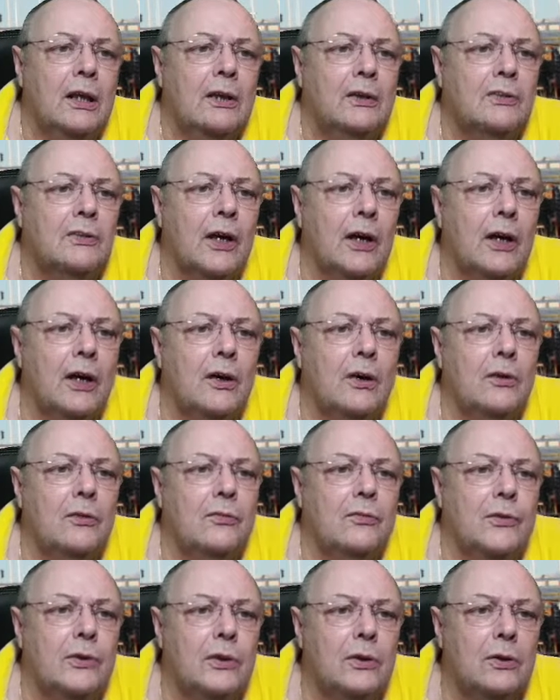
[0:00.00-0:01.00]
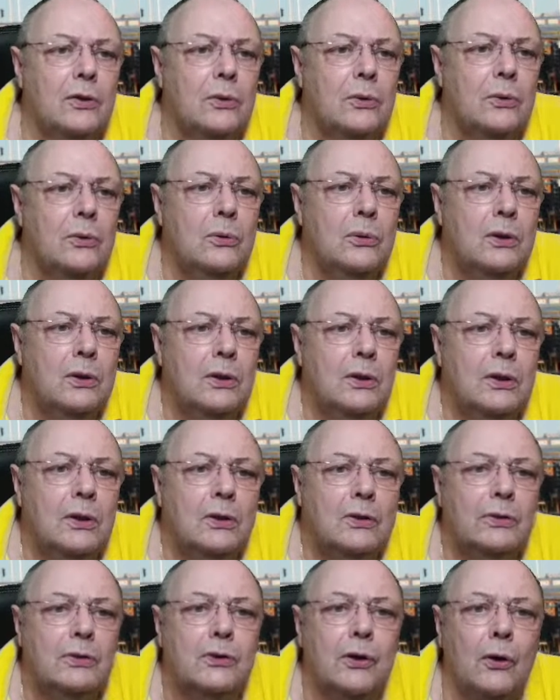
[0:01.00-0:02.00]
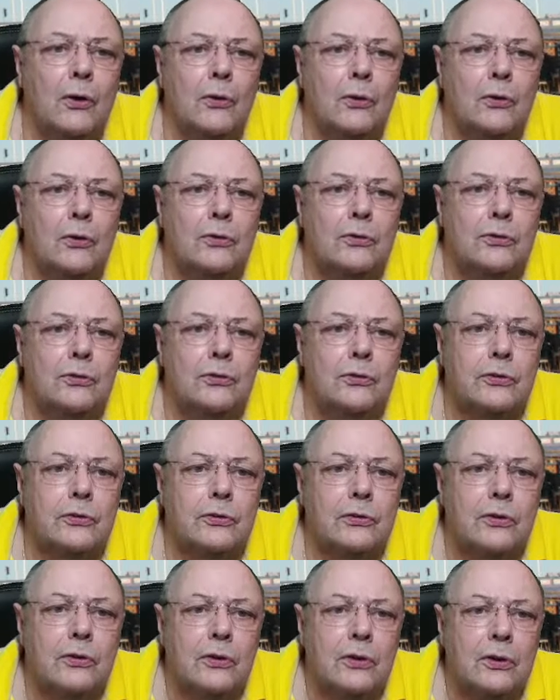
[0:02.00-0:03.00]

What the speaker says: So view docs,